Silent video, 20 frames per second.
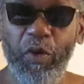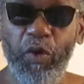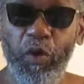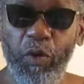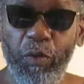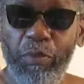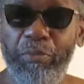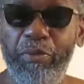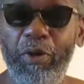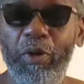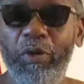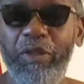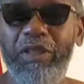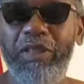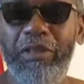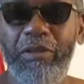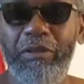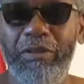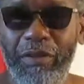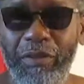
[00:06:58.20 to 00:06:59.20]
who broke
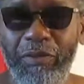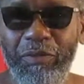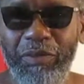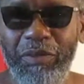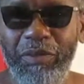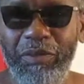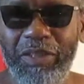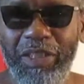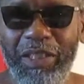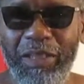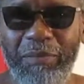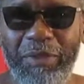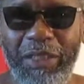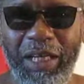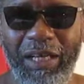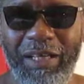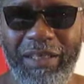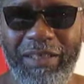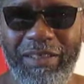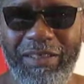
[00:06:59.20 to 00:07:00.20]
you? You see what I'm
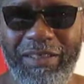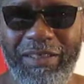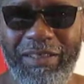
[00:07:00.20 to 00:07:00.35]
saying?